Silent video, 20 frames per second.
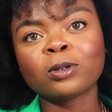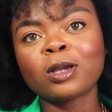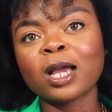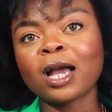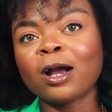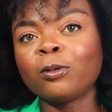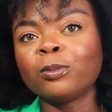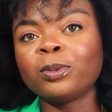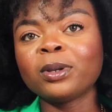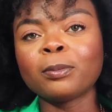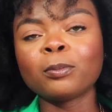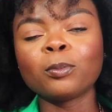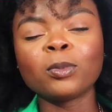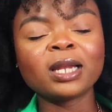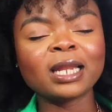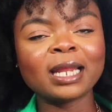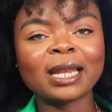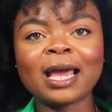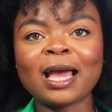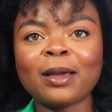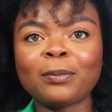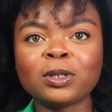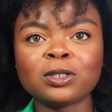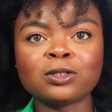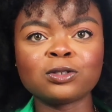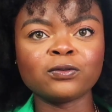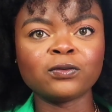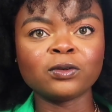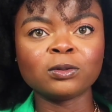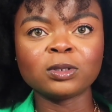I'll be more than happy
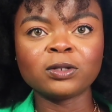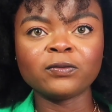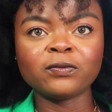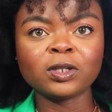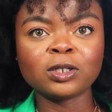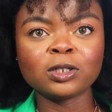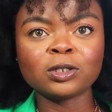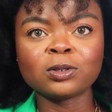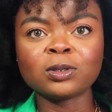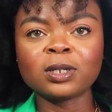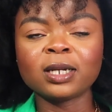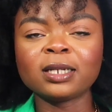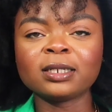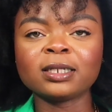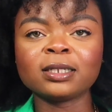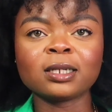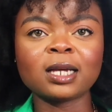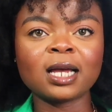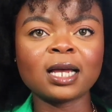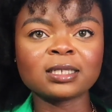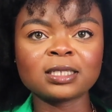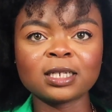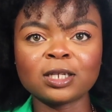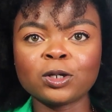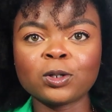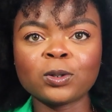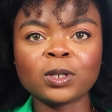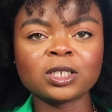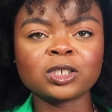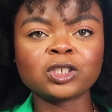to film the video and answer
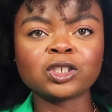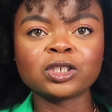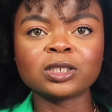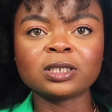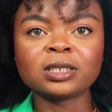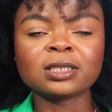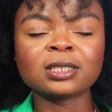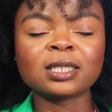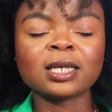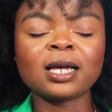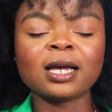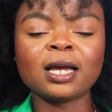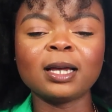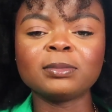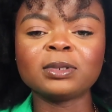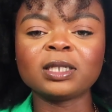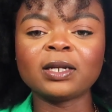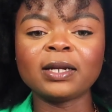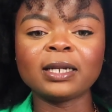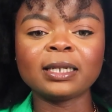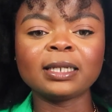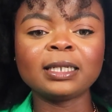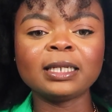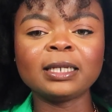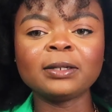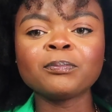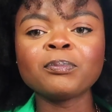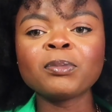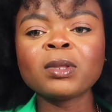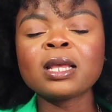your questions
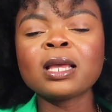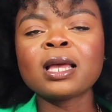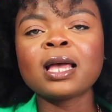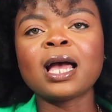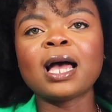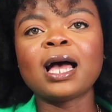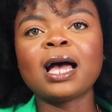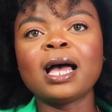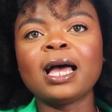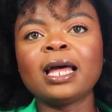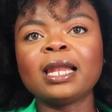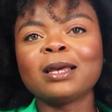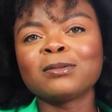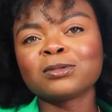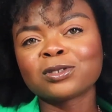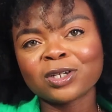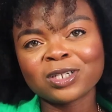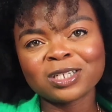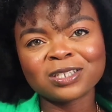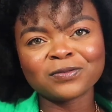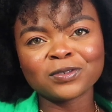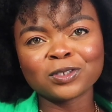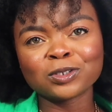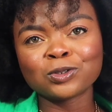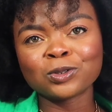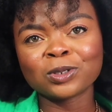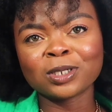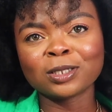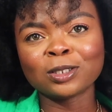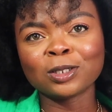directly. And I'm sorry this video
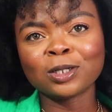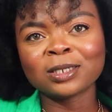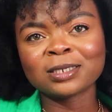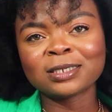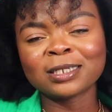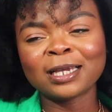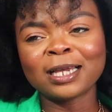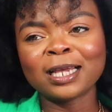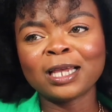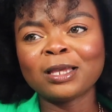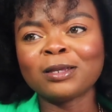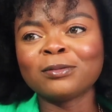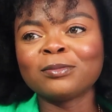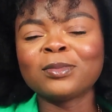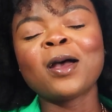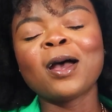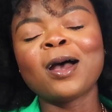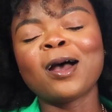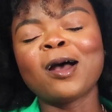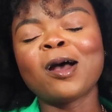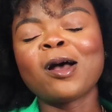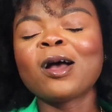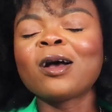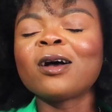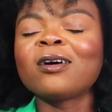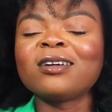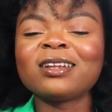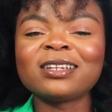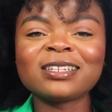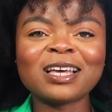took a long time.
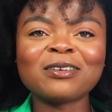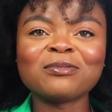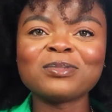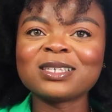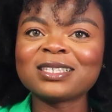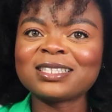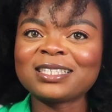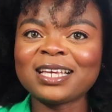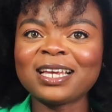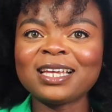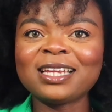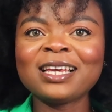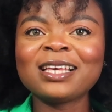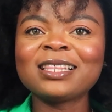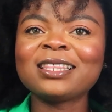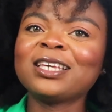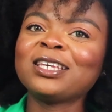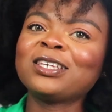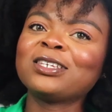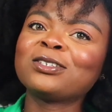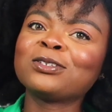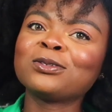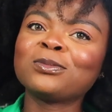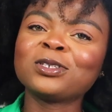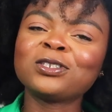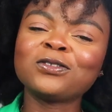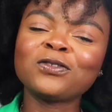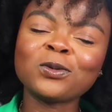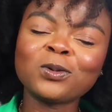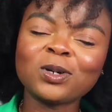All that being said, thank you so
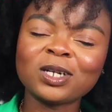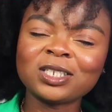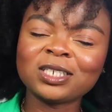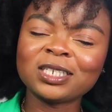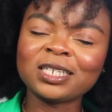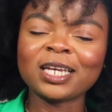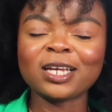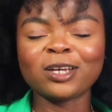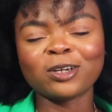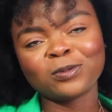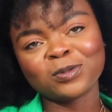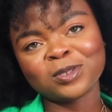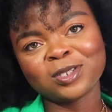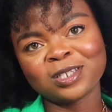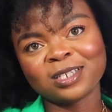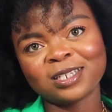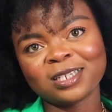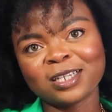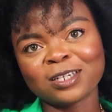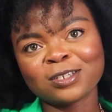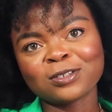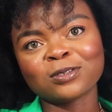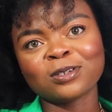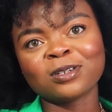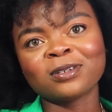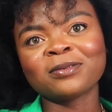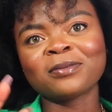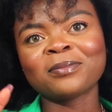much for watching. I hope to see you in the next one.